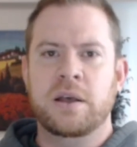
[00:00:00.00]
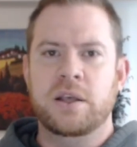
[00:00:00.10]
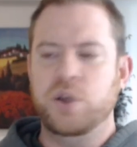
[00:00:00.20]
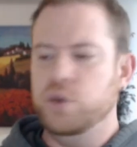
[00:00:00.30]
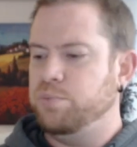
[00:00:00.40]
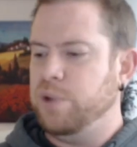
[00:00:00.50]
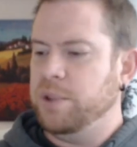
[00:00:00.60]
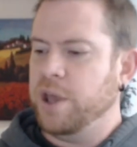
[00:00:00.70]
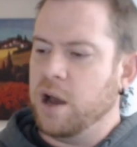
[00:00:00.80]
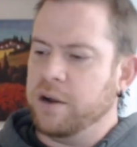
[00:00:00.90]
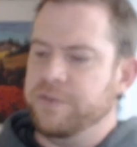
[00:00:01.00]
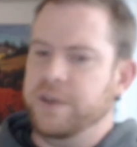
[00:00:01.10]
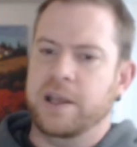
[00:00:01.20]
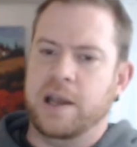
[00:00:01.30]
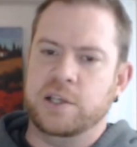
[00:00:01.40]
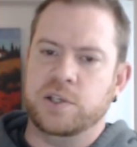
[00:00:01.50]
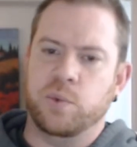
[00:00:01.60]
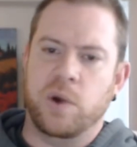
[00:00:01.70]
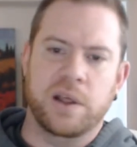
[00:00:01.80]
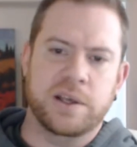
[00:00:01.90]
huge bibliography, and I just
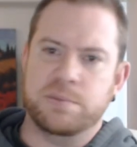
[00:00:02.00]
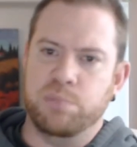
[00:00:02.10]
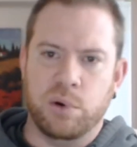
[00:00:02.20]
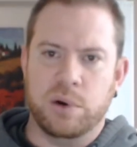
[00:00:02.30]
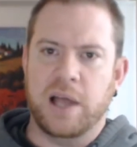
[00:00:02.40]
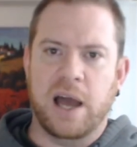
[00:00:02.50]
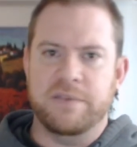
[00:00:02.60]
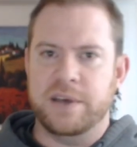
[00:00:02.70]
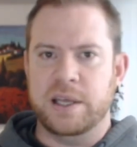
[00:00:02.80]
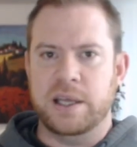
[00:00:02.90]
want to explore a lot of it,